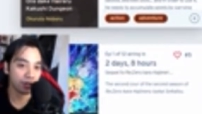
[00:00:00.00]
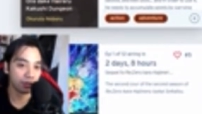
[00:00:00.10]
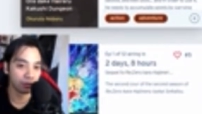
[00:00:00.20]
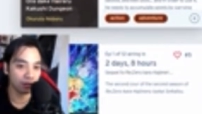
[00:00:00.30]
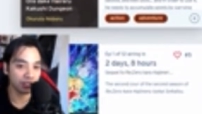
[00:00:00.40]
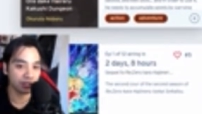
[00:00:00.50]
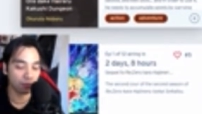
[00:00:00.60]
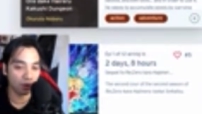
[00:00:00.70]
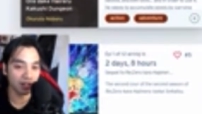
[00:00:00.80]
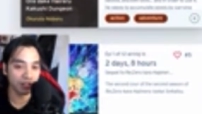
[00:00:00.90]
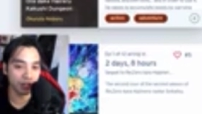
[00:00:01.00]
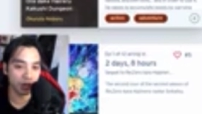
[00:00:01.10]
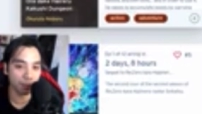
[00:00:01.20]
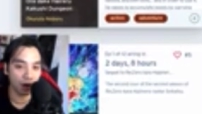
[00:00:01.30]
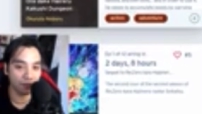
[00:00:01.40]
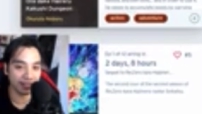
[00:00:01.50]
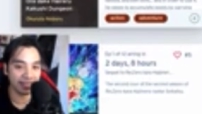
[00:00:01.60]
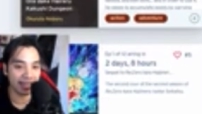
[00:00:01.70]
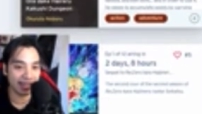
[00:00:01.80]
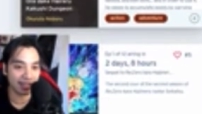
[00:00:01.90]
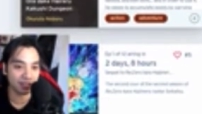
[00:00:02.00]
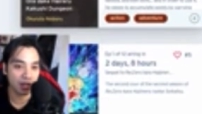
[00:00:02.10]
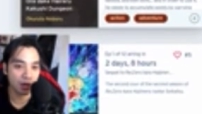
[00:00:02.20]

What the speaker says: who lost the one job offer he had,